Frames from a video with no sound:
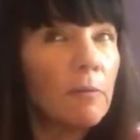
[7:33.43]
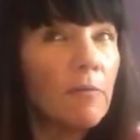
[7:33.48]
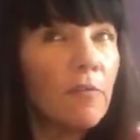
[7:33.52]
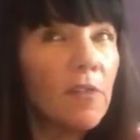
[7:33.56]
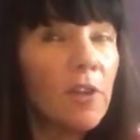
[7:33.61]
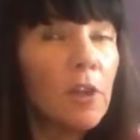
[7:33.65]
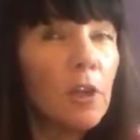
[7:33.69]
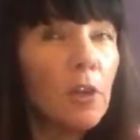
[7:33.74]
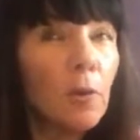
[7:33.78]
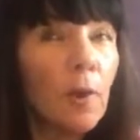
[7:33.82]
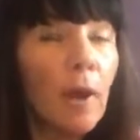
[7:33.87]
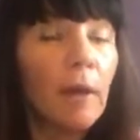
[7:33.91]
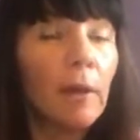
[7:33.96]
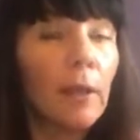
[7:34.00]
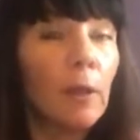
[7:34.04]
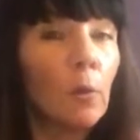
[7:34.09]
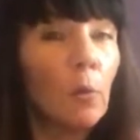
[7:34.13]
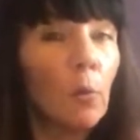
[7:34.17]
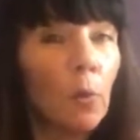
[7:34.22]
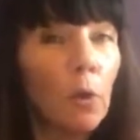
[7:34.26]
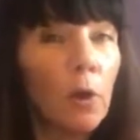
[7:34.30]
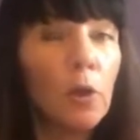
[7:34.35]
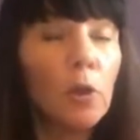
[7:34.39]
figure out like
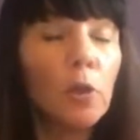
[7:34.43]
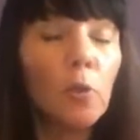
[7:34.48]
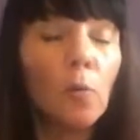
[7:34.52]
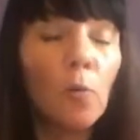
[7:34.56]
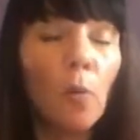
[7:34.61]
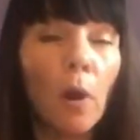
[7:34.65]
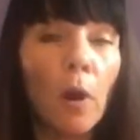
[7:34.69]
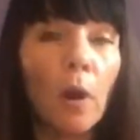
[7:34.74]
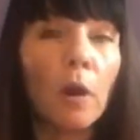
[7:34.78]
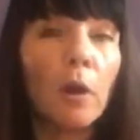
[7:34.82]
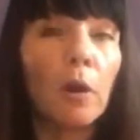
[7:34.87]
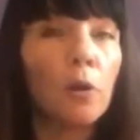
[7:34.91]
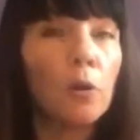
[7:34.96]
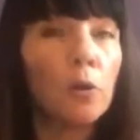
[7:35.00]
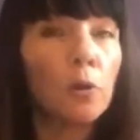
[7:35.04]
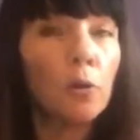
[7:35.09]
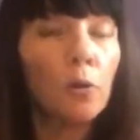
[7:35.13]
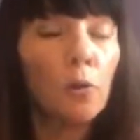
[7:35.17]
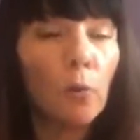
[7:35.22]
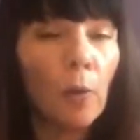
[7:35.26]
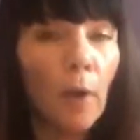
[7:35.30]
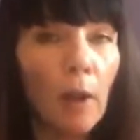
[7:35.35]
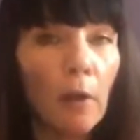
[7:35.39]
where you are. Are
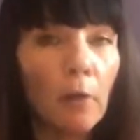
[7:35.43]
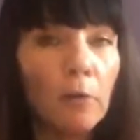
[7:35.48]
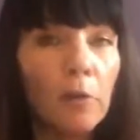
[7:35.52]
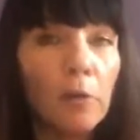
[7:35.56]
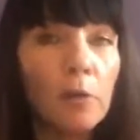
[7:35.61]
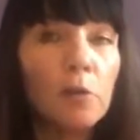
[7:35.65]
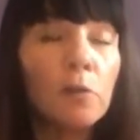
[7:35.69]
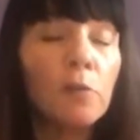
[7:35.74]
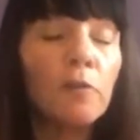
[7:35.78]
you grounded?